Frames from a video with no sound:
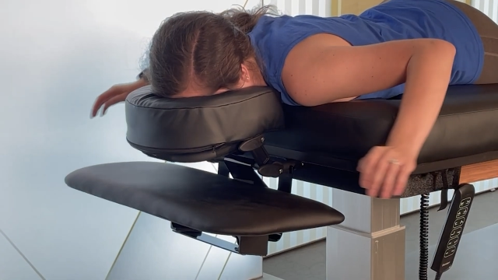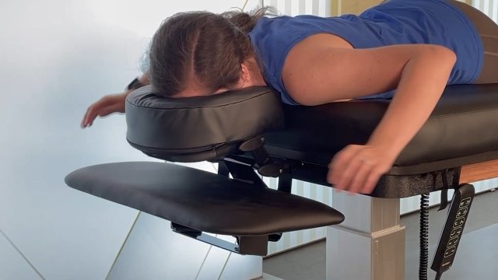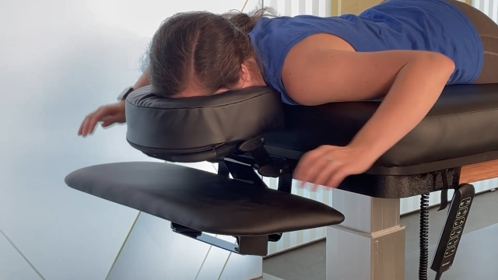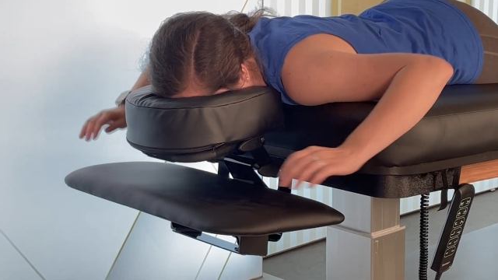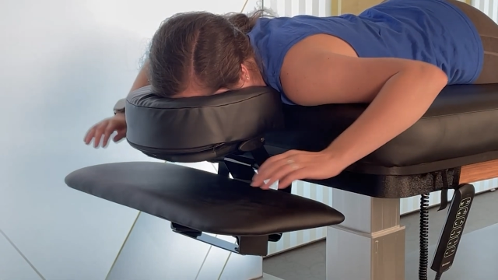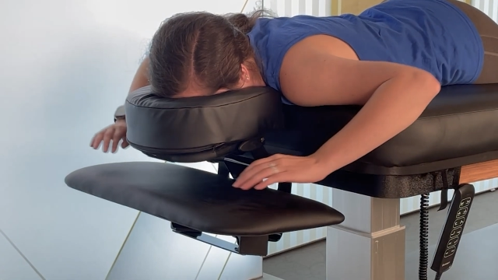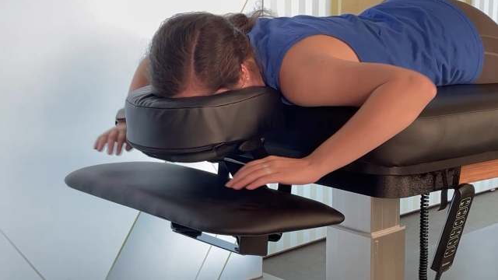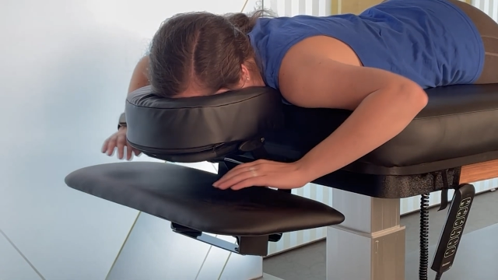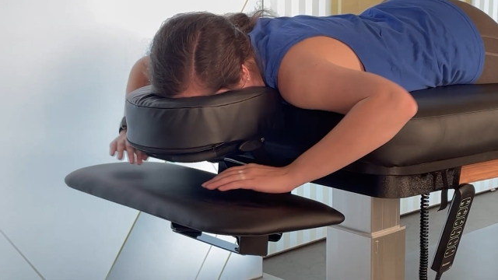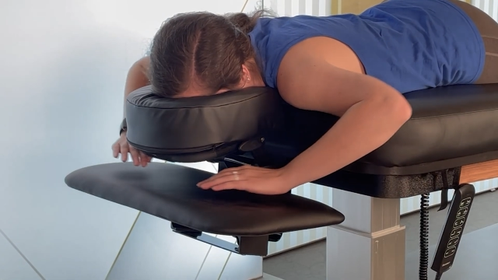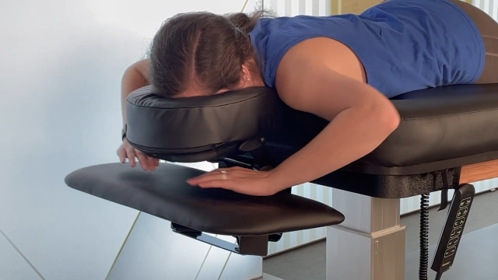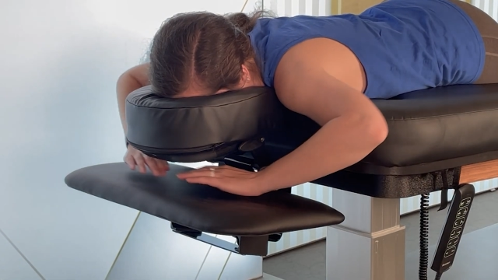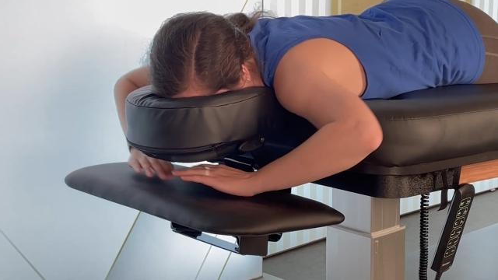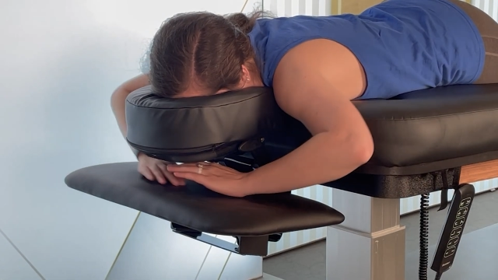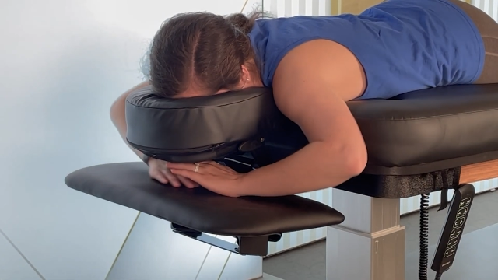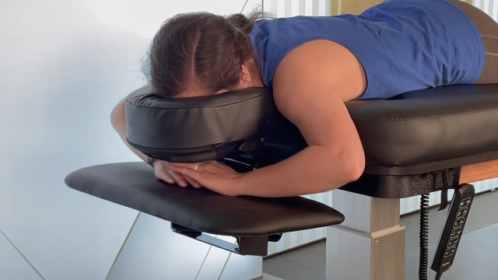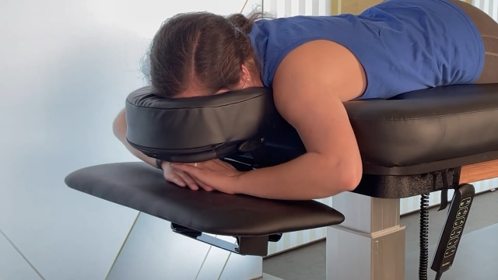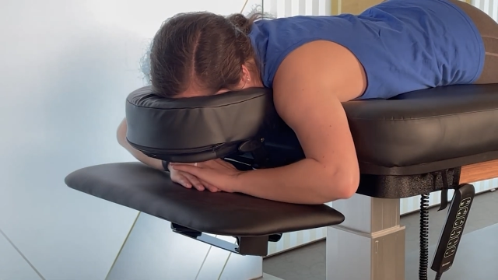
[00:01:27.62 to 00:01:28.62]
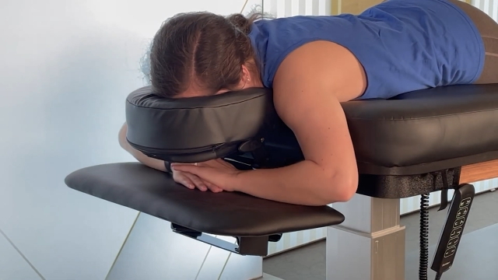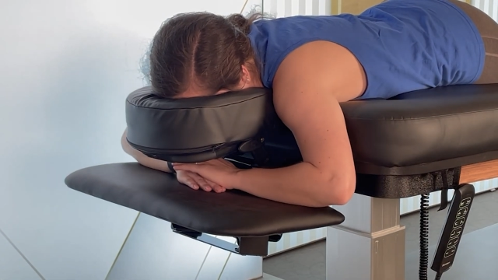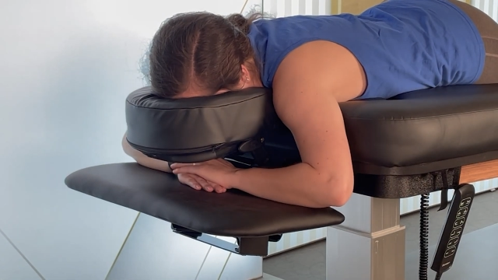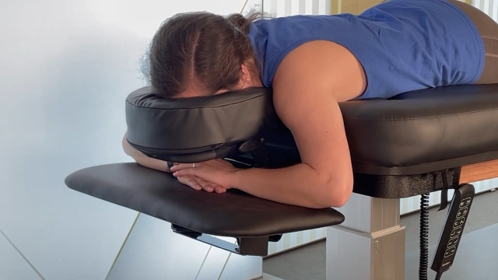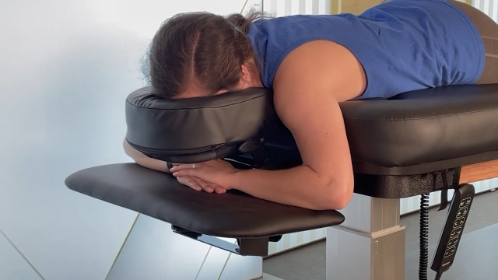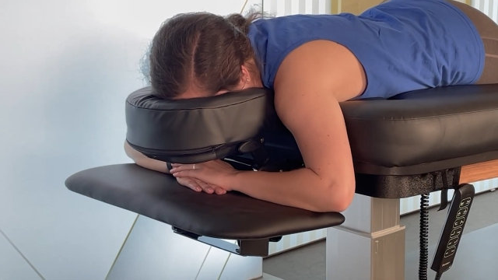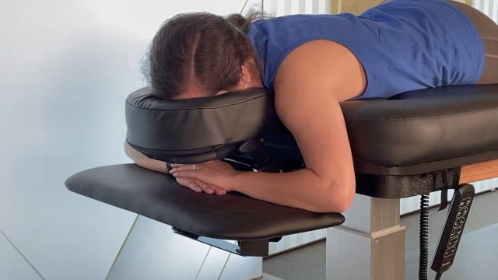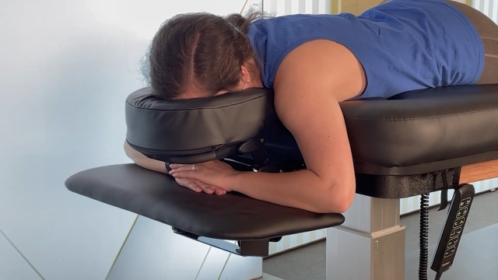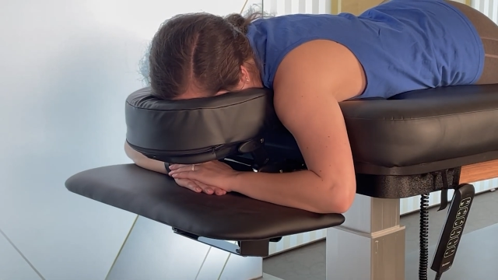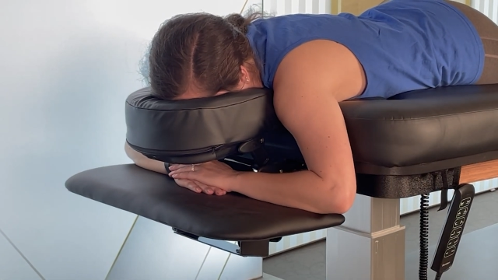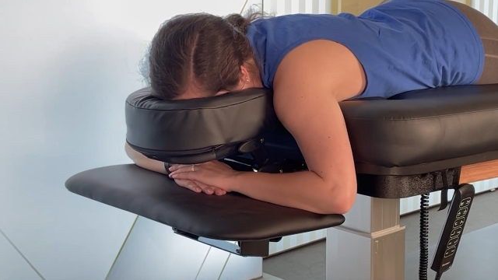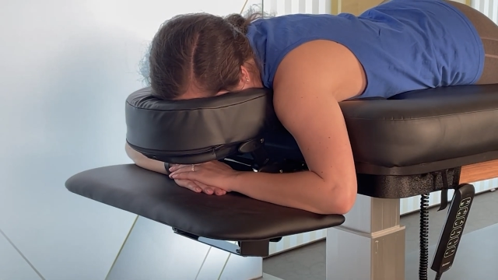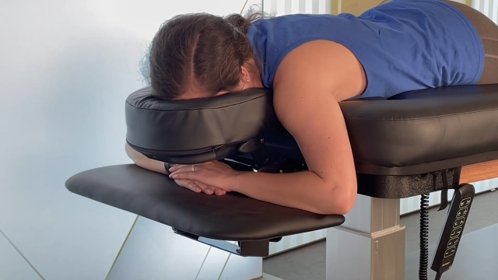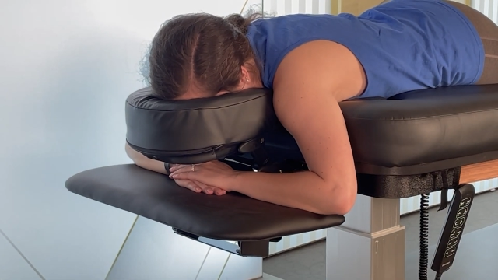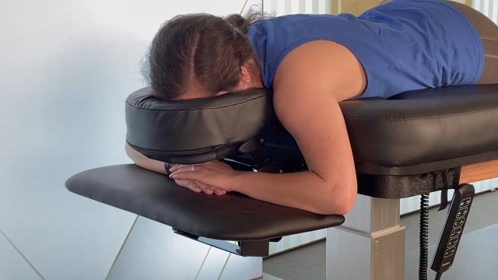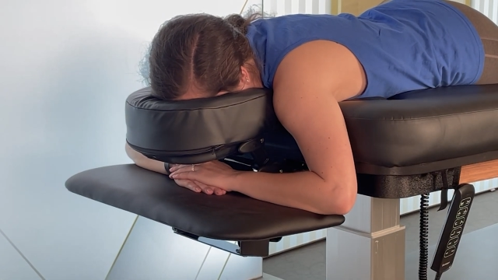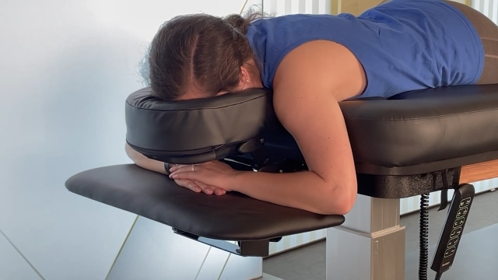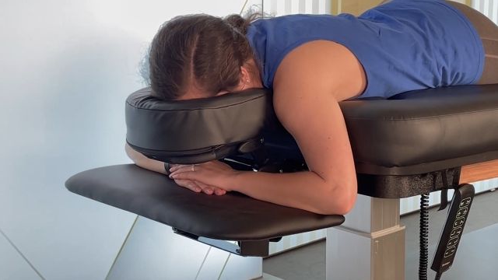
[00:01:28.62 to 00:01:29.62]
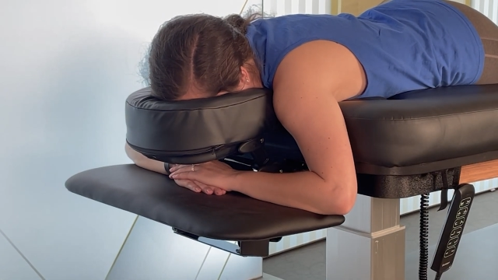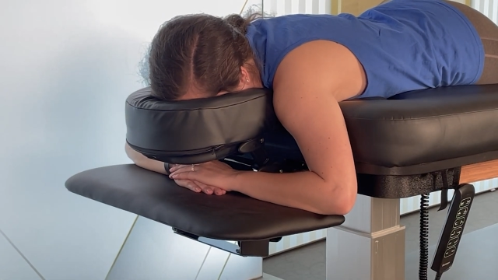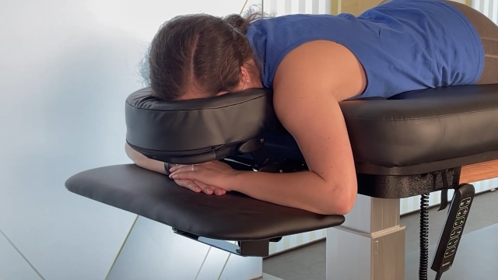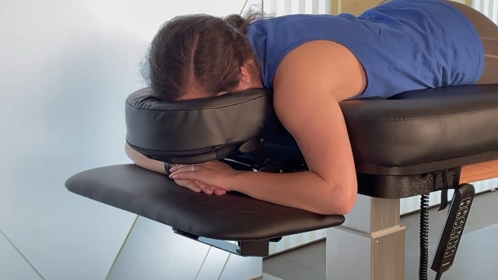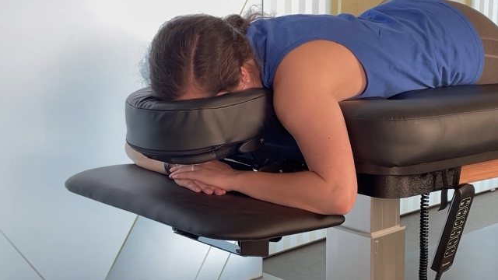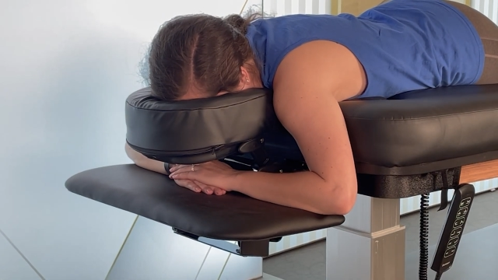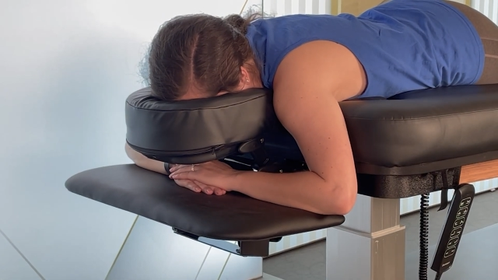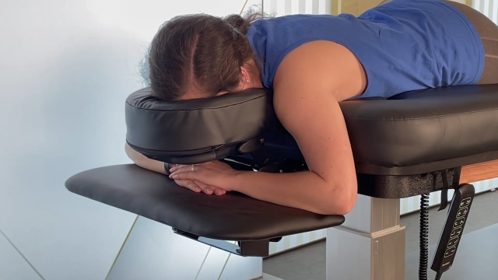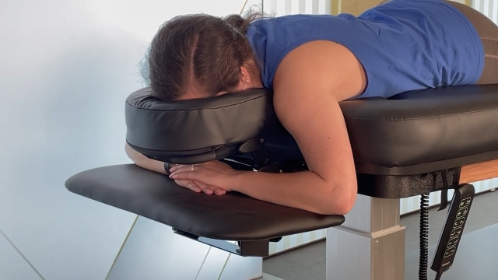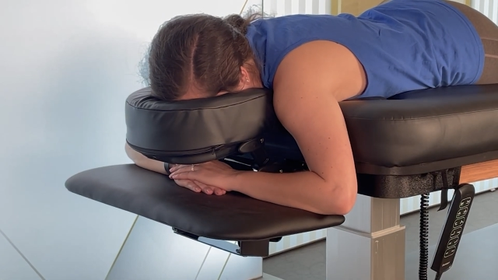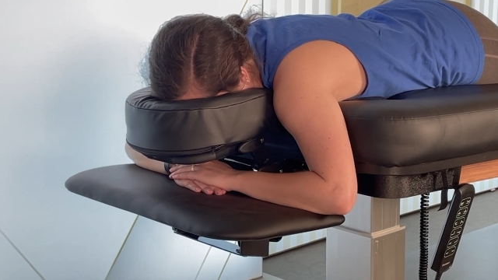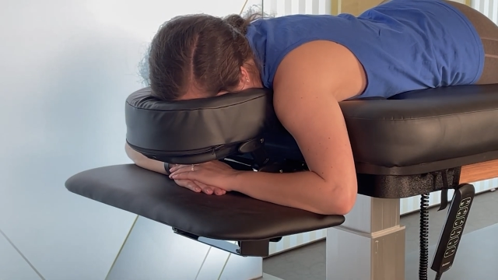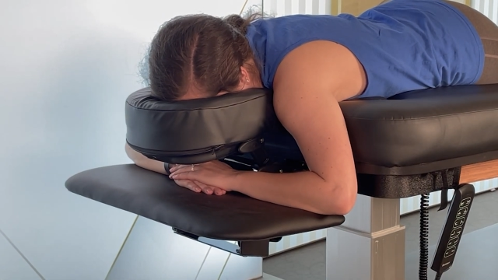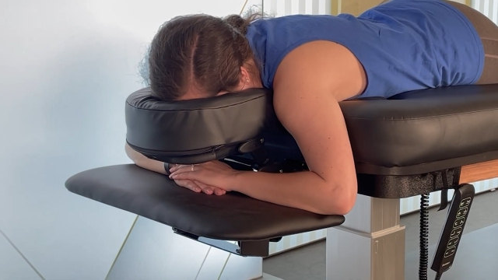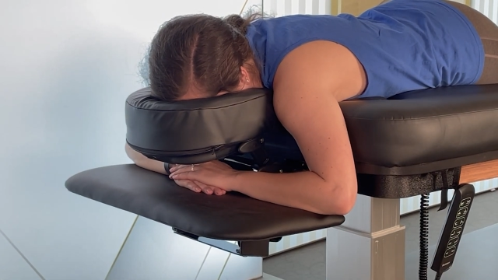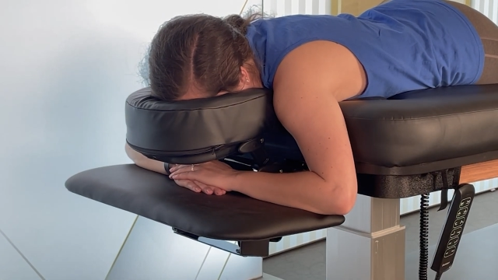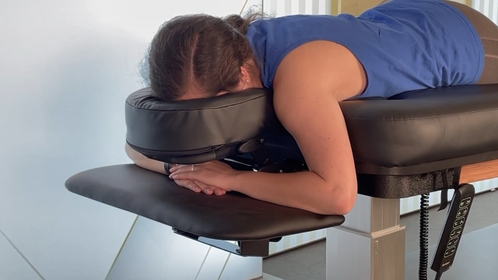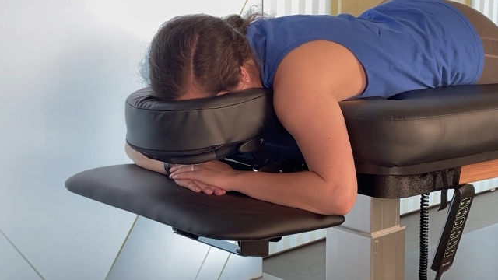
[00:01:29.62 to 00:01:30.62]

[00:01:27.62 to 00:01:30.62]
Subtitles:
Nobody's mouth can be seen.